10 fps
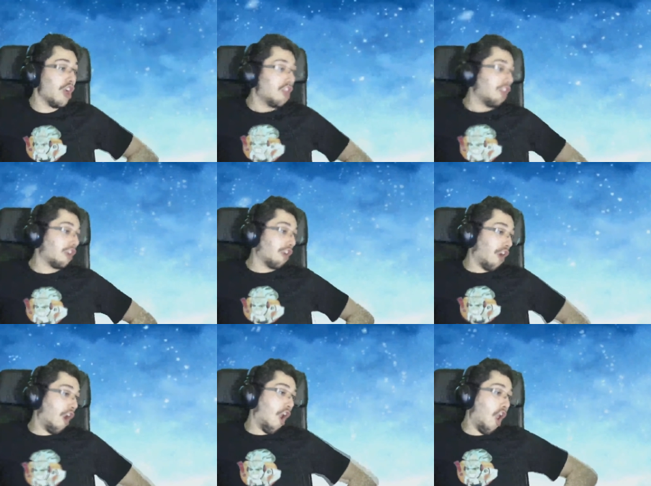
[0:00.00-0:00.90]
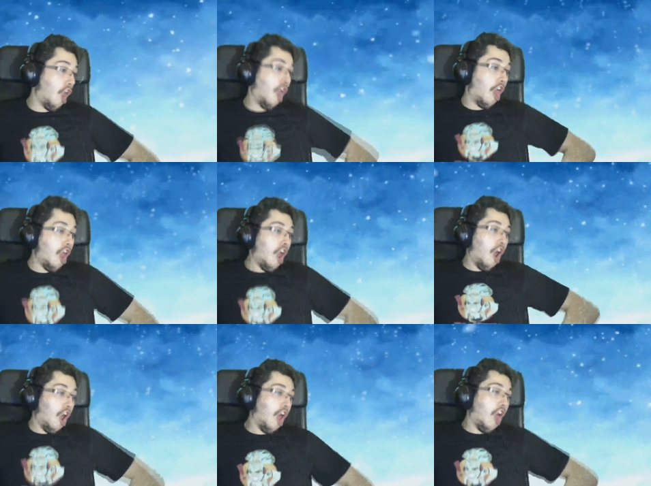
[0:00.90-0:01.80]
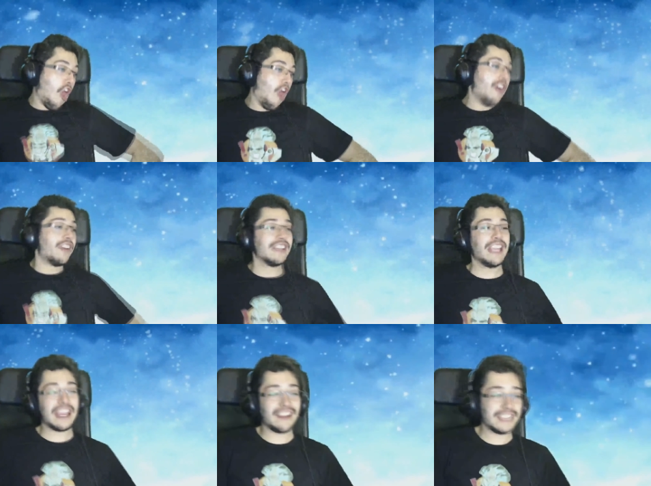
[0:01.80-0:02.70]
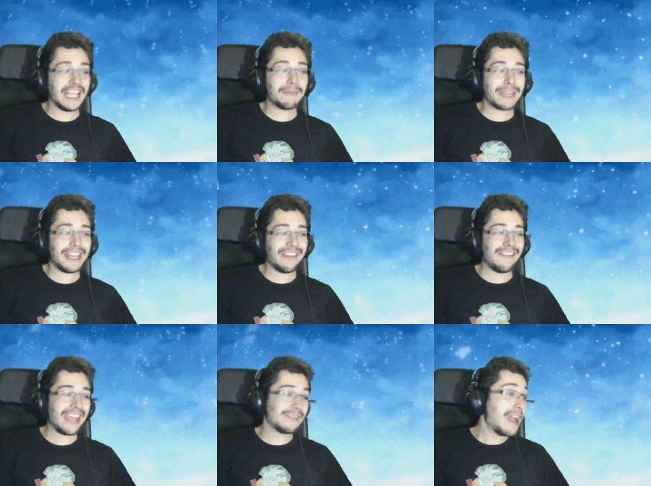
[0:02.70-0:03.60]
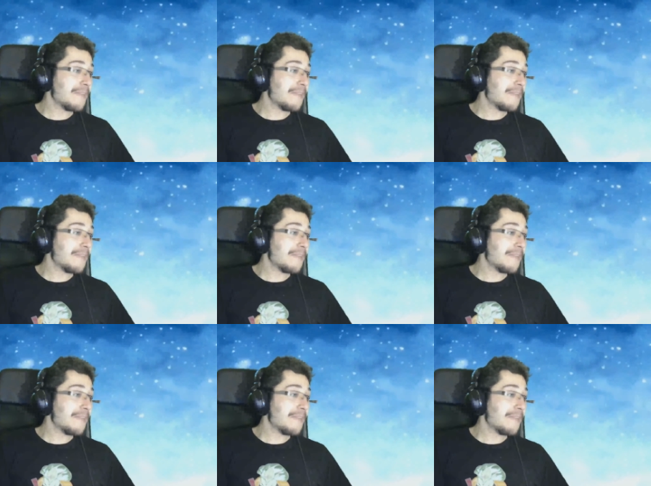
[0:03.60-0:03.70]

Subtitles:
Like, yeah, because I'm kind of fat.